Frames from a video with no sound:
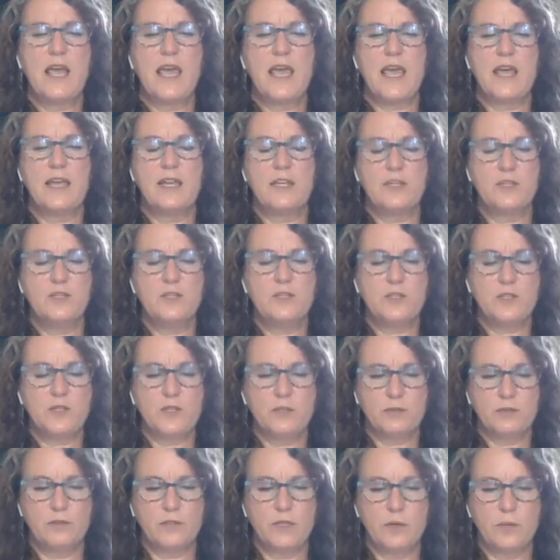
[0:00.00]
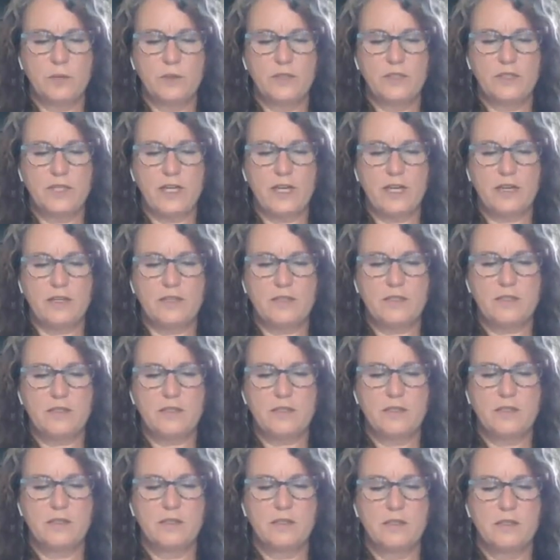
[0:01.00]
and into your lower
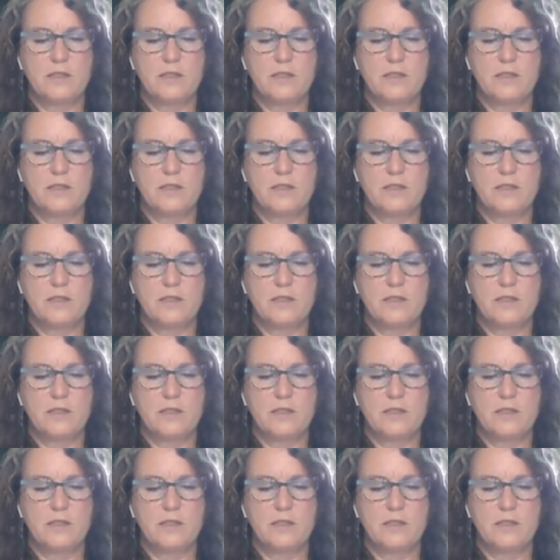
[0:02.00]
legs.